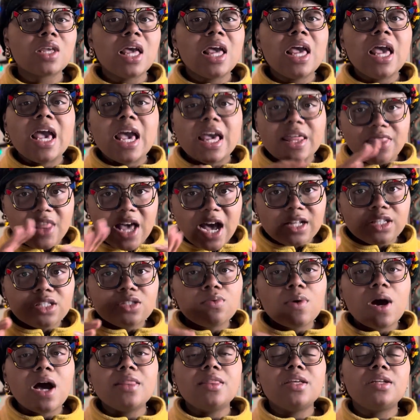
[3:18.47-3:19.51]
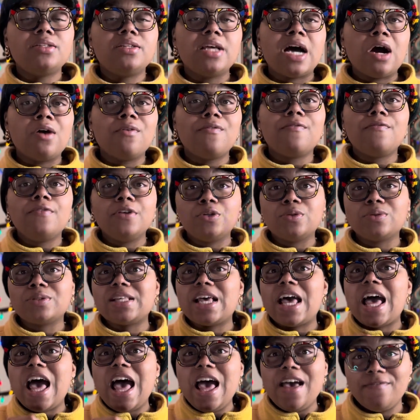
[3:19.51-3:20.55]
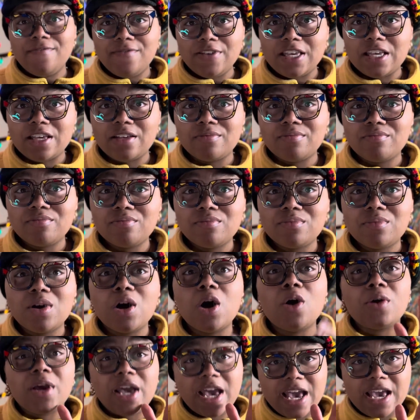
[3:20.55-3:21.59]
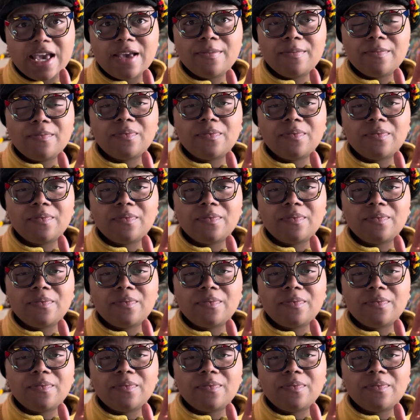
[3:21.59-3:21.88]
And that's why the doubt feels heavy, okay?